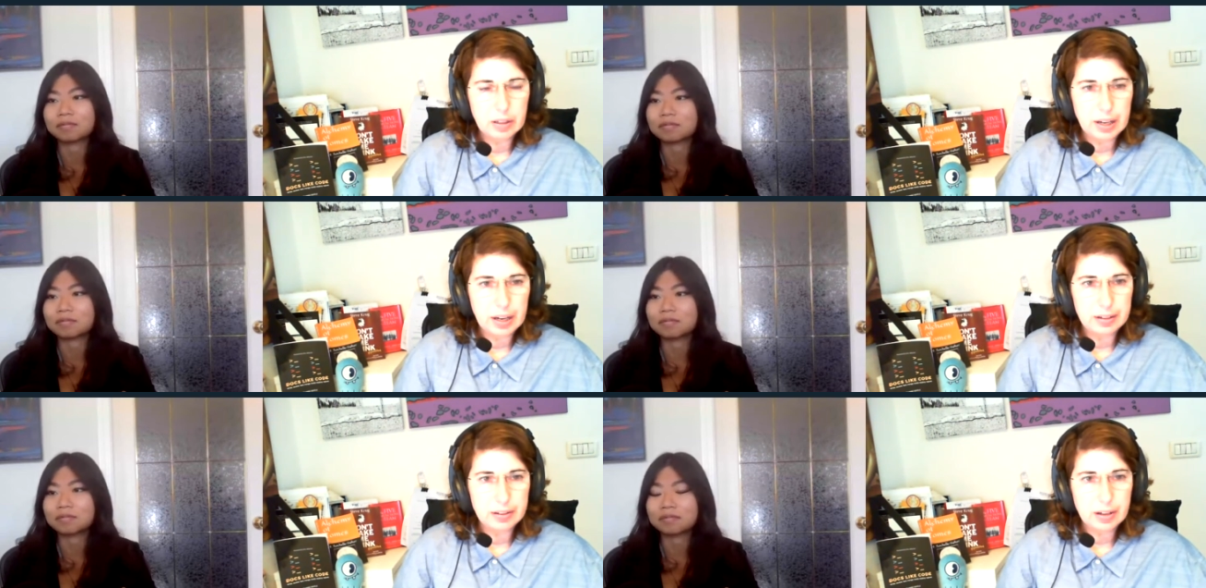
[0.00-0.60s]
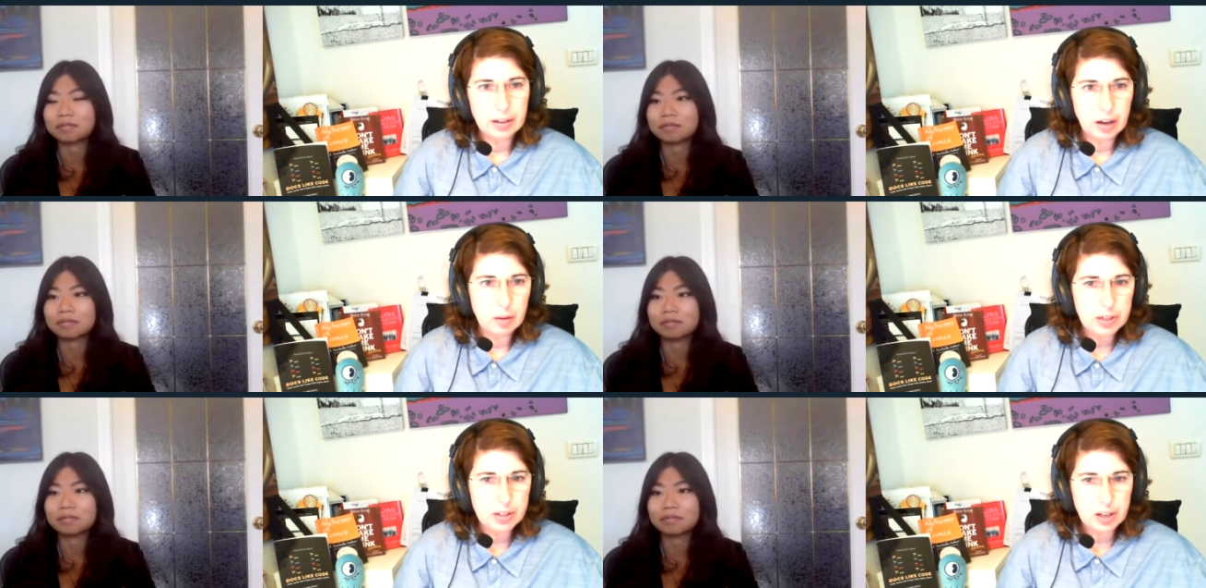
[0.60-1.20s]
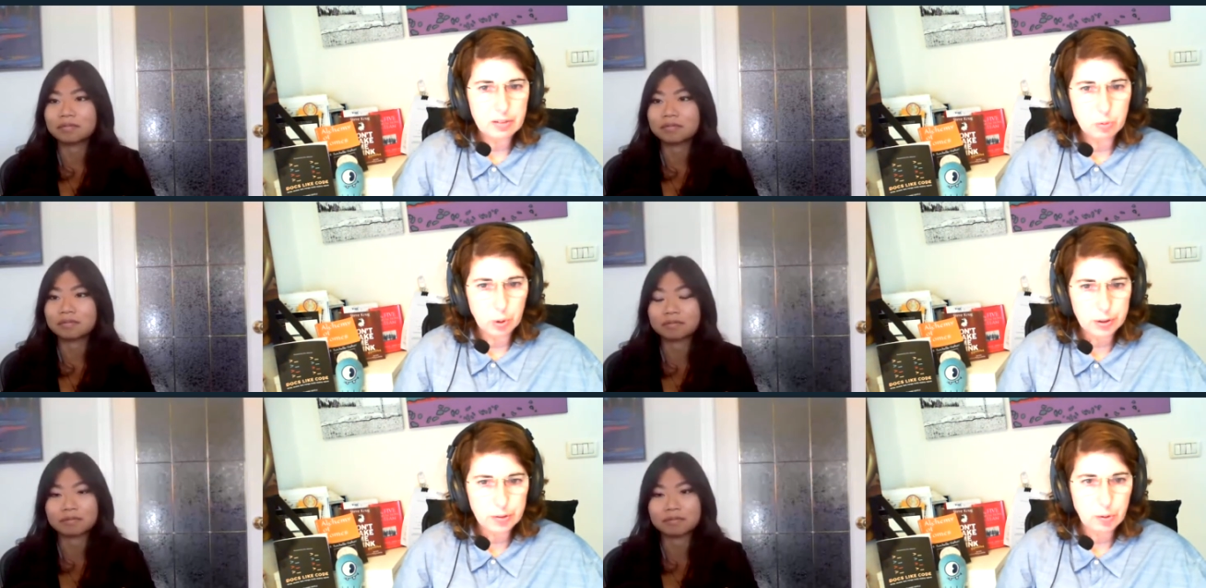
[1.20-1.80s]
Speaker 1: in the companies I've
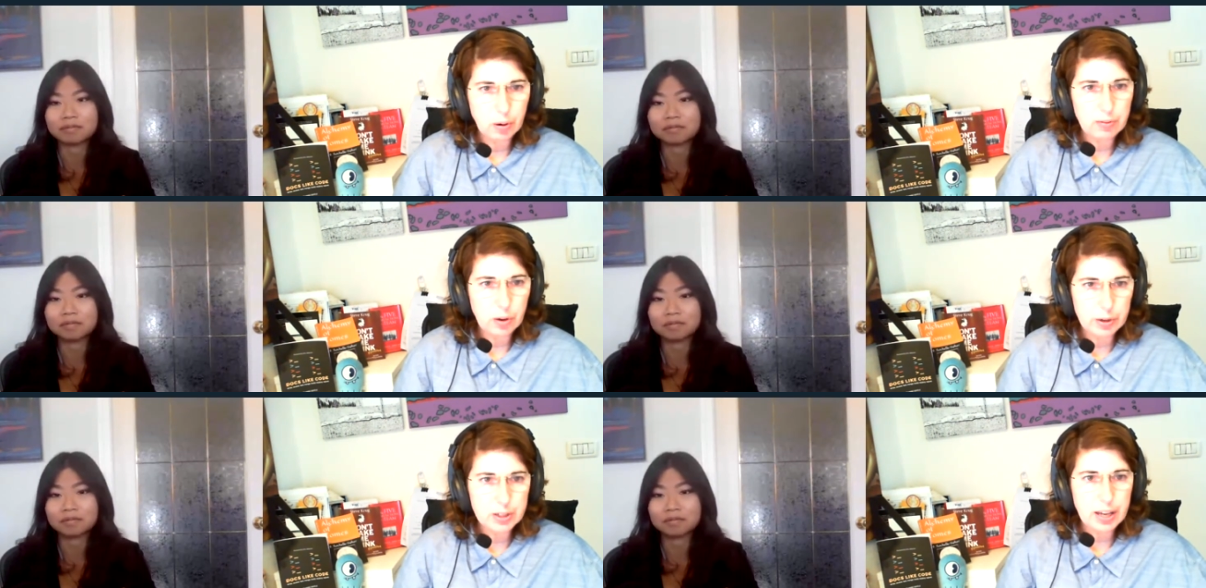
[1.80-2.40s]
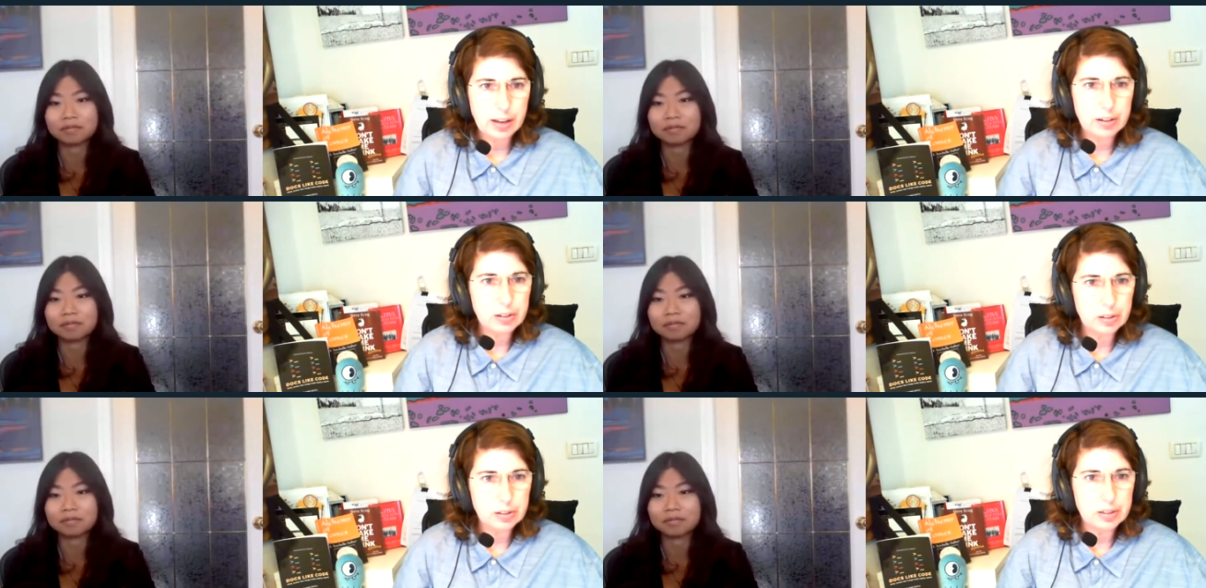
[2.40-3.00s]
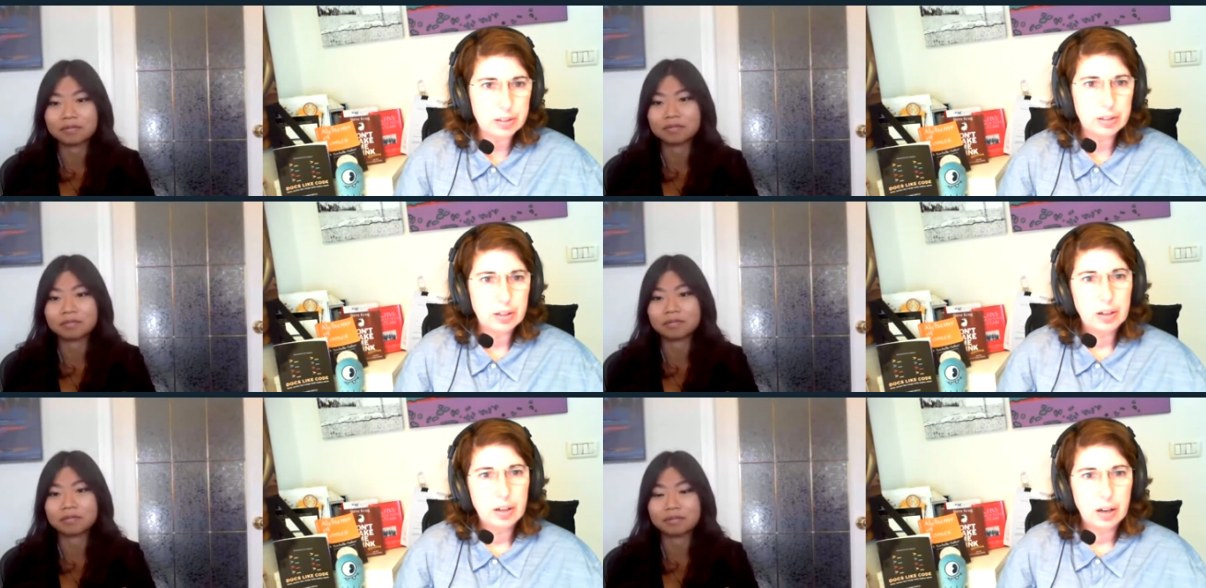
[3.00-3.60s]
worked for, I've always had a good
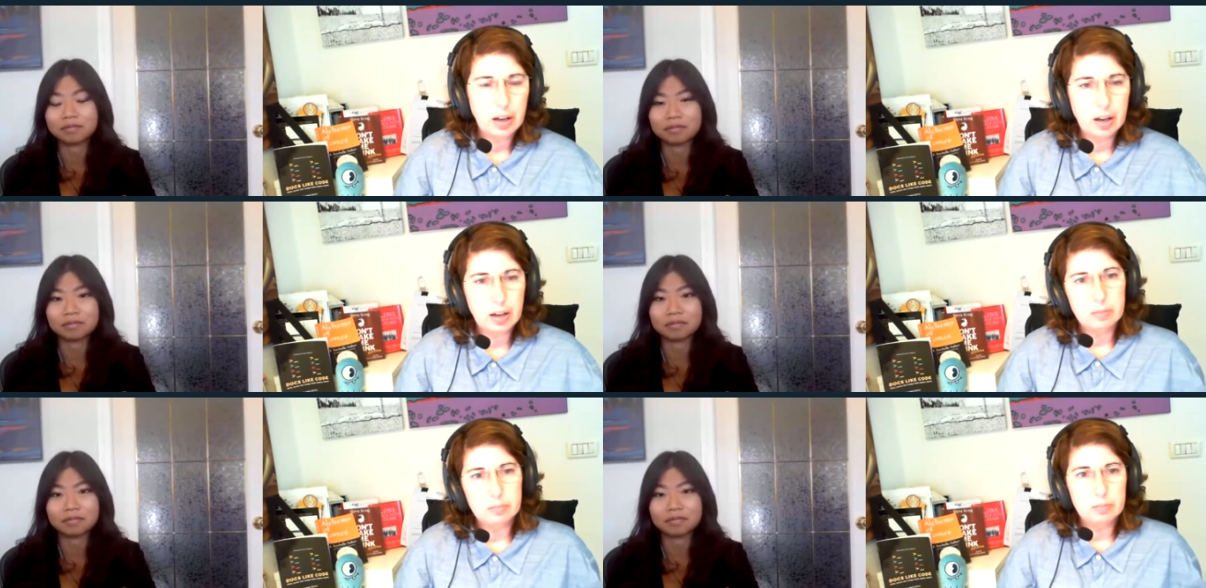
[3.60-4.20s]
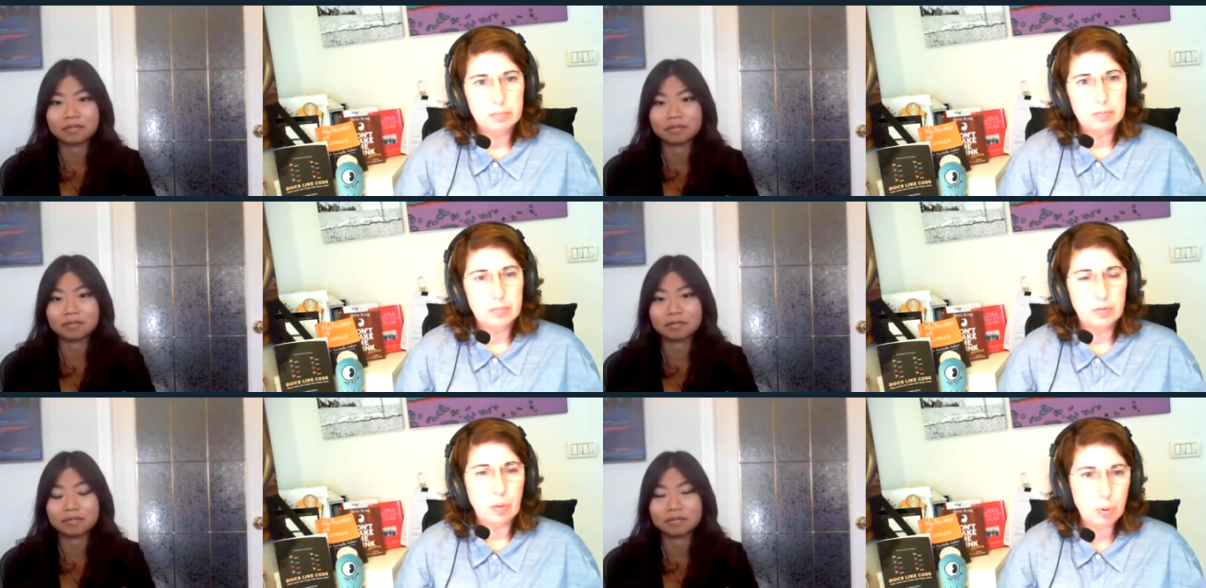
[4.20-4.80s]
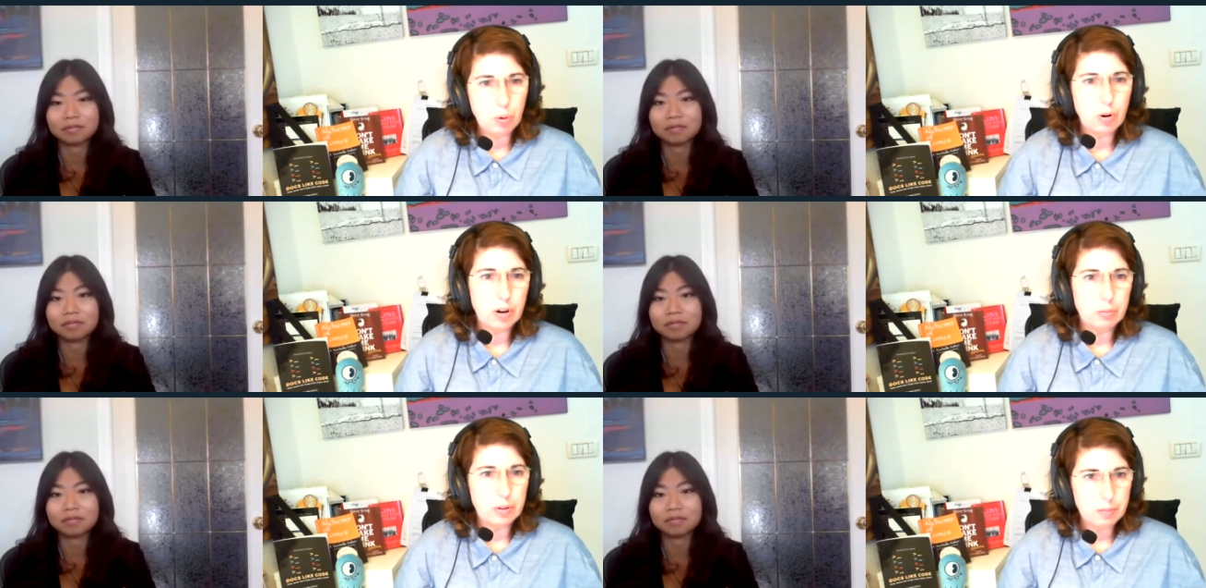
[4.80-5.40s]
um,
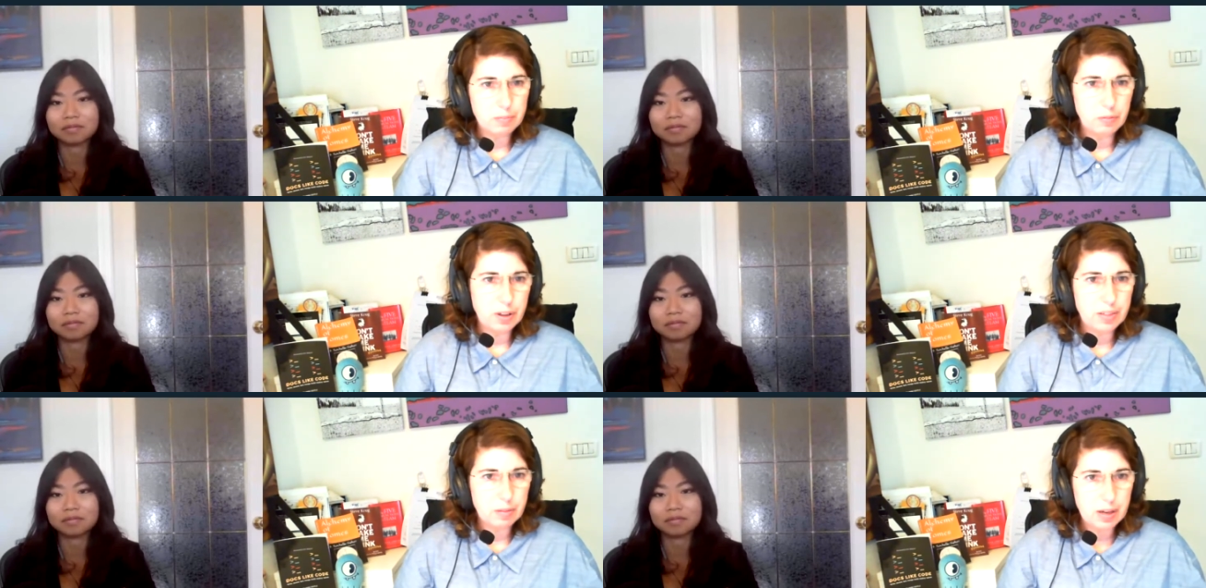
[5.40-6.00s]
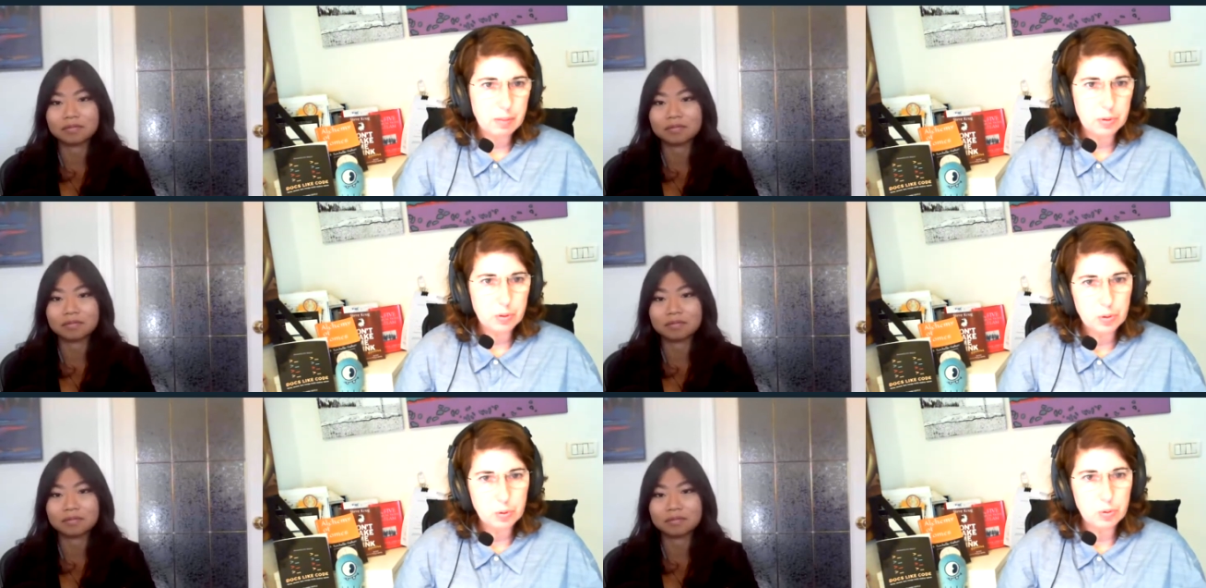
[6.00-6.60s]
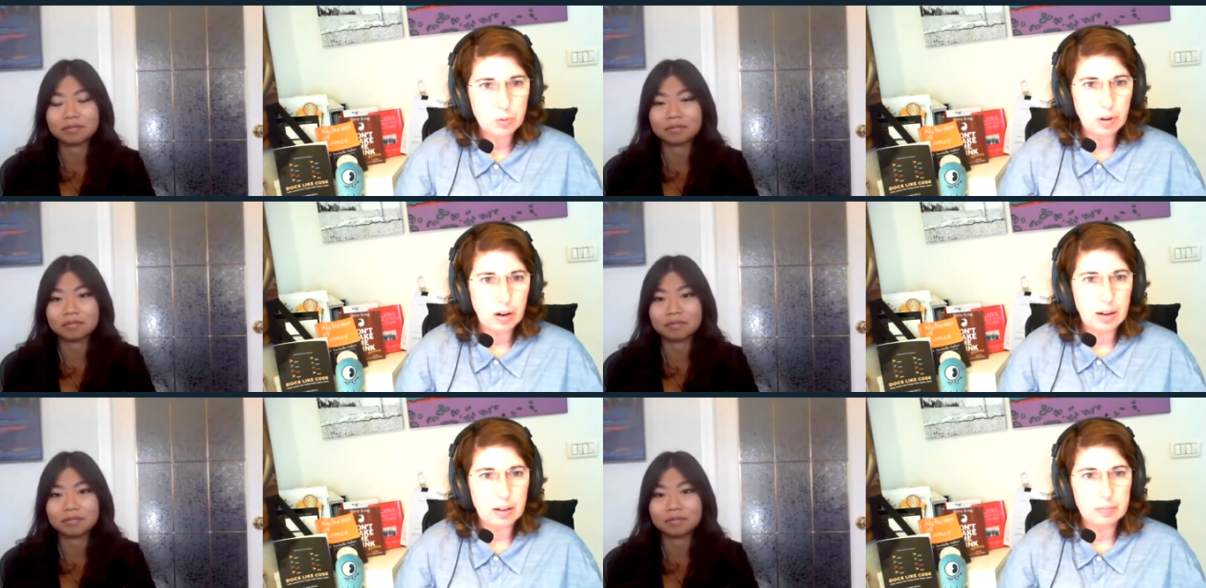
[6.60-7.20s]
rapport with the, with the people who
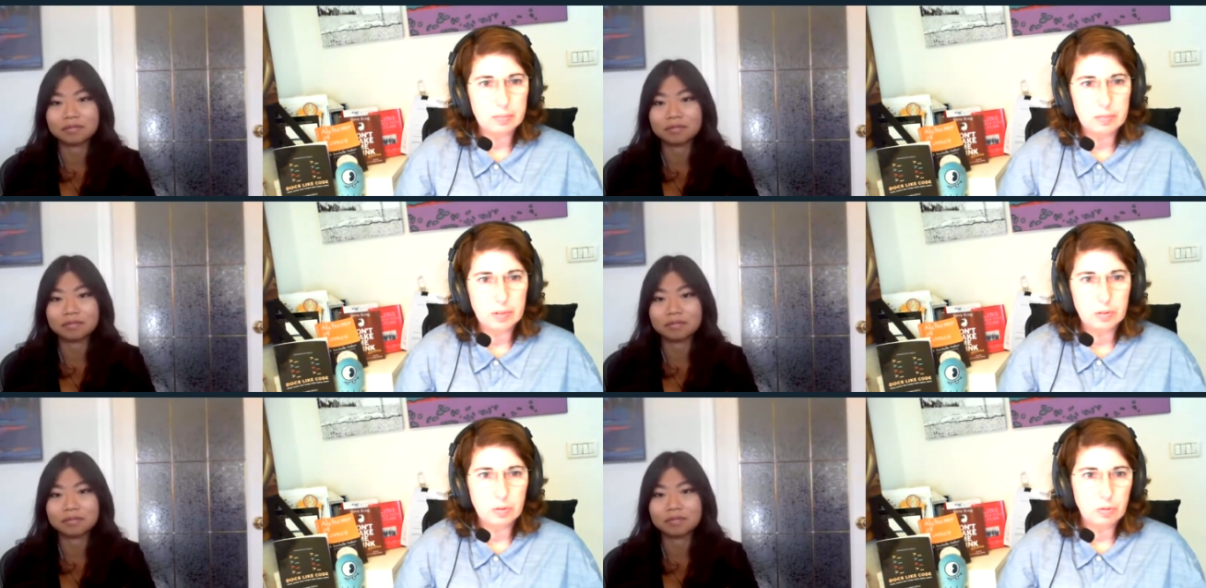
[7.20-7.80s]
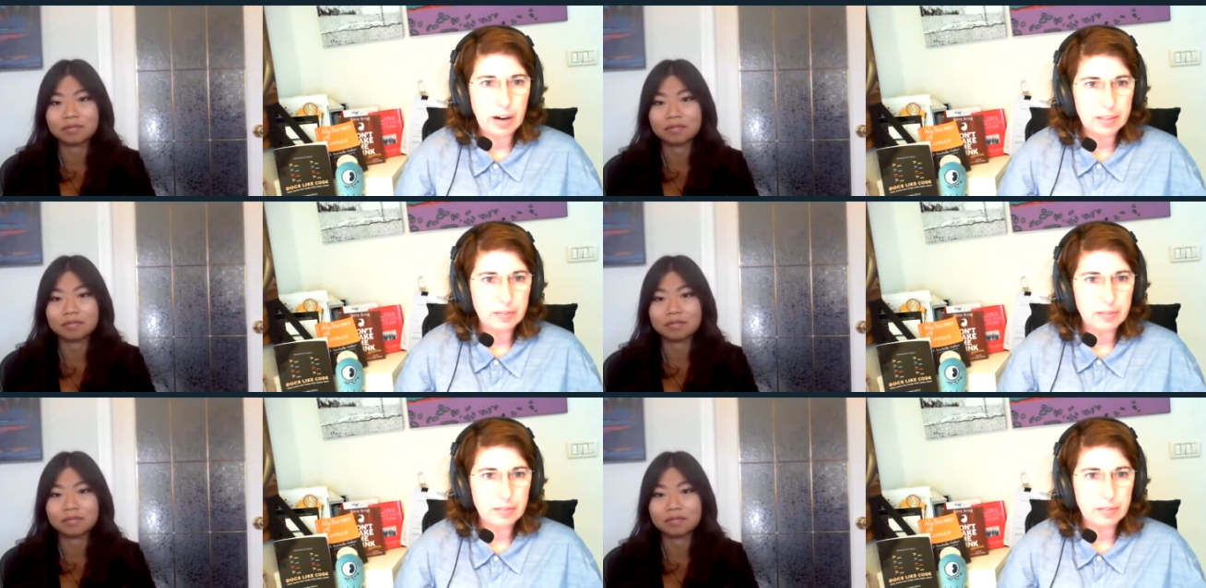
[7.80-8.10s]
um, write the